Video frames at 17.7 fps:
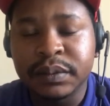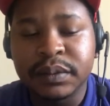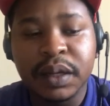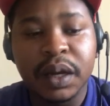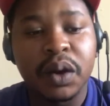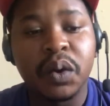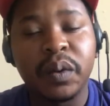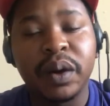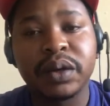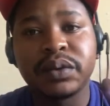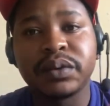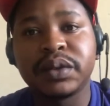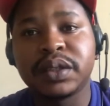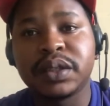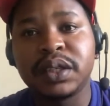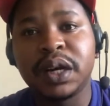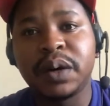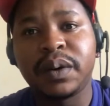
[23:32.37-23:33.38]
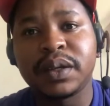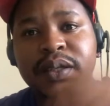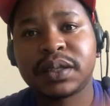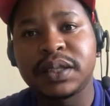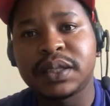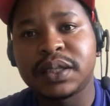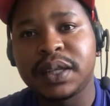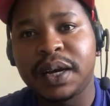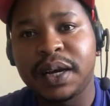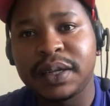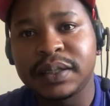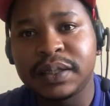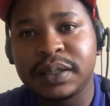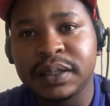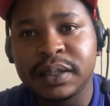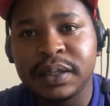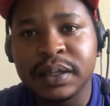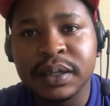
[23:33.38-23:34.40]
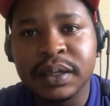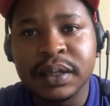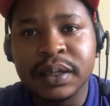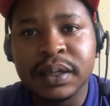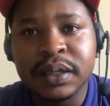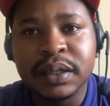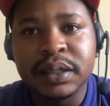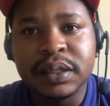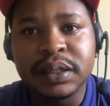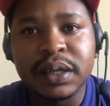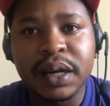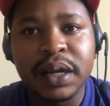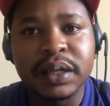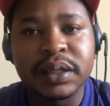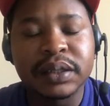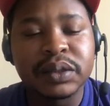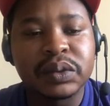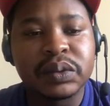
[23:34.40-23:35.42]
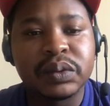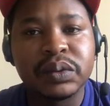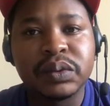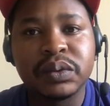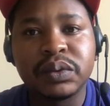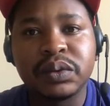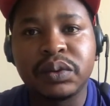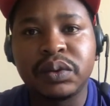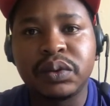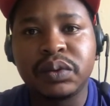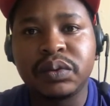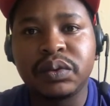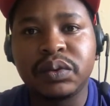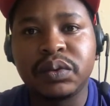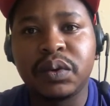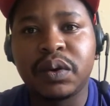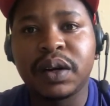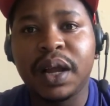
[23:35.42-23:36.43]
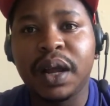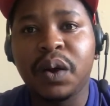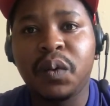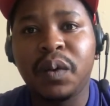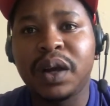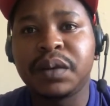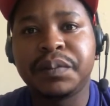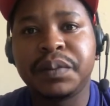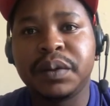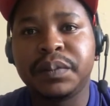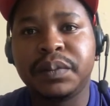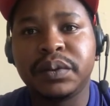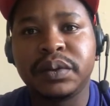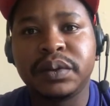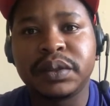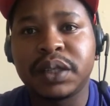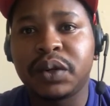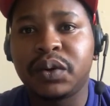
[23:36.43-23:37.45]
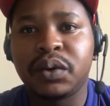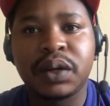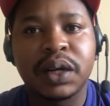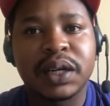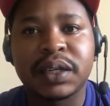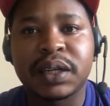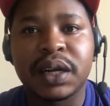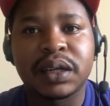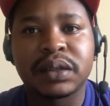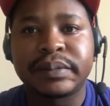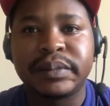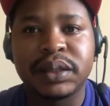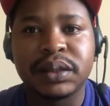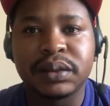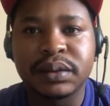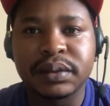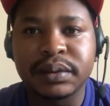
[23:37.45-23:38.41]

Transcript: I don't want to see our sisters trying to look like white people. They don't attract me.